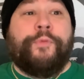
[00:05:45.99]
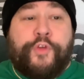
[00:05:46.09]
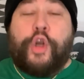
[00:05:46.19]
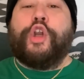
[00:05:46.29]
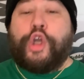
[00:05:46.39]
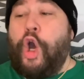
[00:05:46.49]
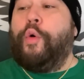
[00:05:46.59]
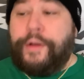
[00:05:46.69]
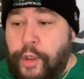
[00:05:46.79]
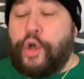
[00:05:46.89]
They're going to go
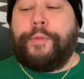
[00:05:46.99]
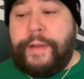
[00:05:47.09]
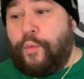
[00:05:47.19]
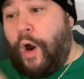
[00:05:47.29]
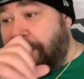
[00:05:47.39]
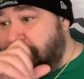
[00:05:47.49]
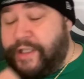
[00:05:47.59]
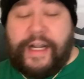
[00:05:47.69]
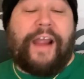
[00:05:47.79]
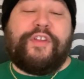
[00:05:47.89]
and they're going to beat
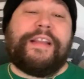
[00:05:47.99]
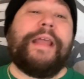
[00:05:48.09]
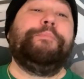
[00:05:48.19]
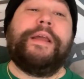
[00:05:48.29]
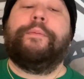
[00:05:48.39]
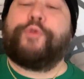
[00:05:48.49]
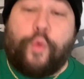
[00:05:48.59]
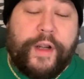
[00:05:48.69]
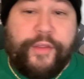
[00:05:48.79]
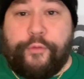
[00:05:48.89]
Washington. I think they beat them
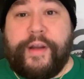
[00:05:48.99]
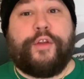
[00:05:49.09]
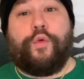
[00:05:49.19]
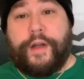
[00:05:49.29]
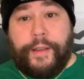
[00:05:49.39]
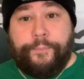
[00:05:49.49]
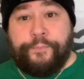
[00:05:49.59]
23-20.